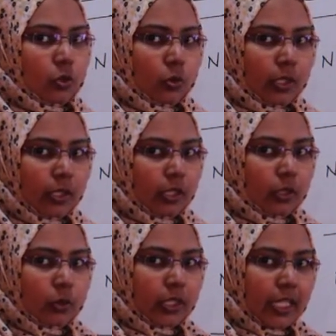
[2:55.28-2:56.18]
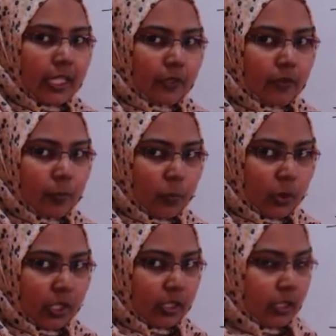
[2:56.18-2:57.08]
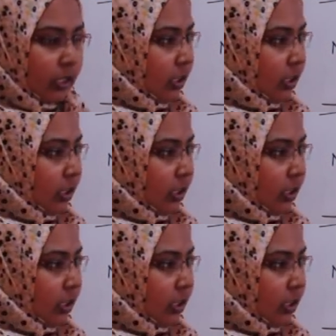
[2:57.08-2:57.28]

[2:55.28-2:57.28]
rule to the electric motor